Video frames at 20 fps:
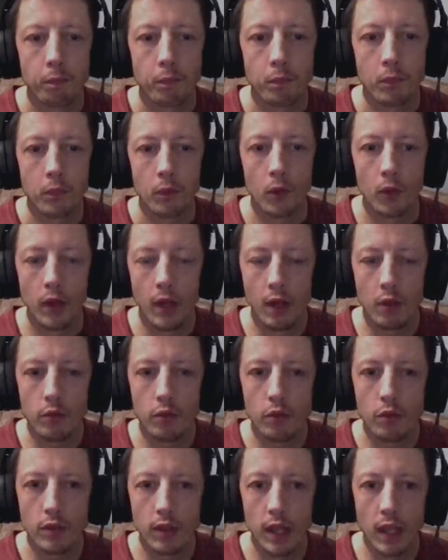So that's
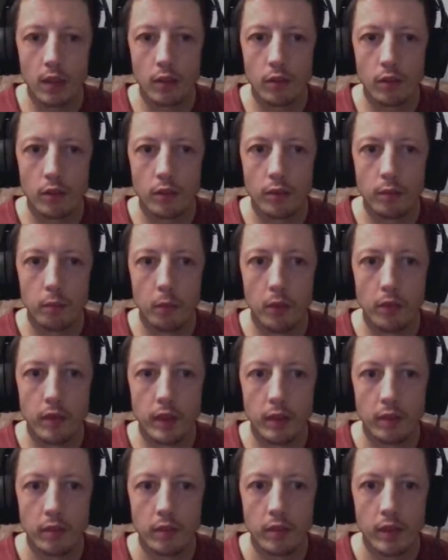just a case of
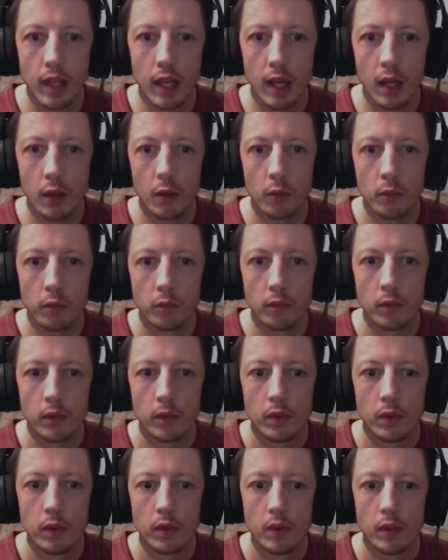moving down,
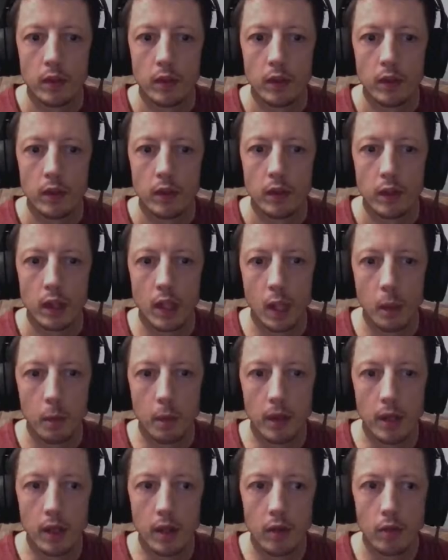keeping
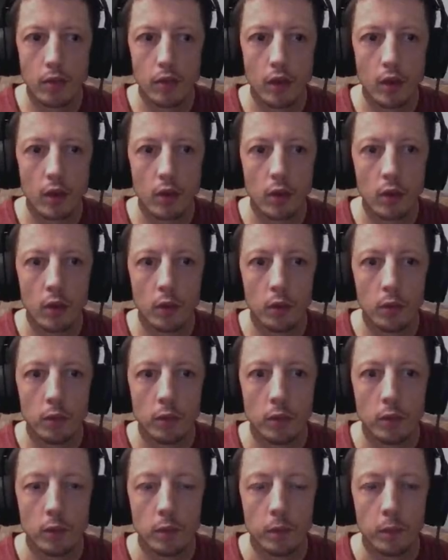in the circle,
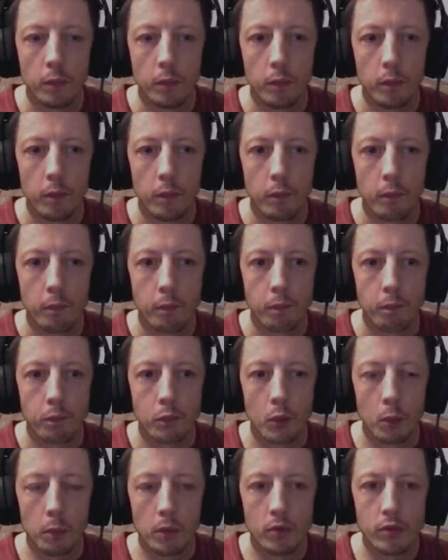
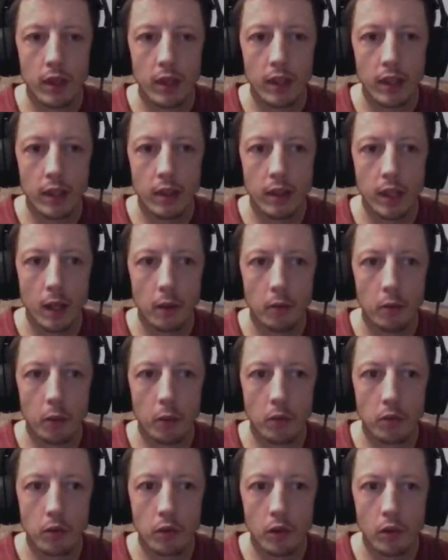double checking that no one's
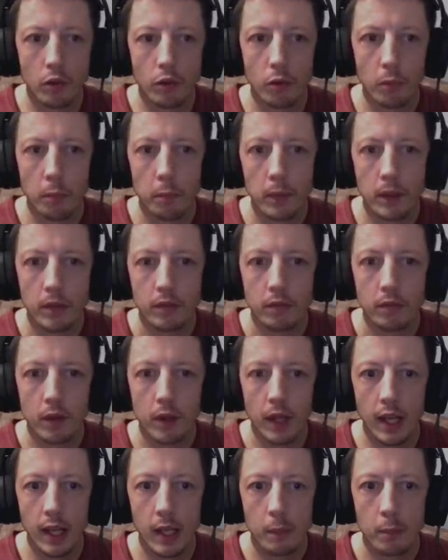going to jump me at
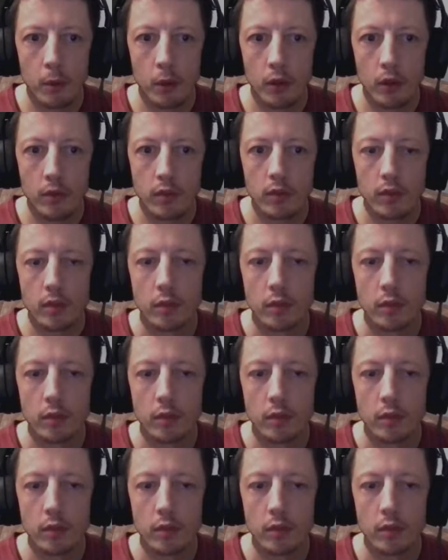any point.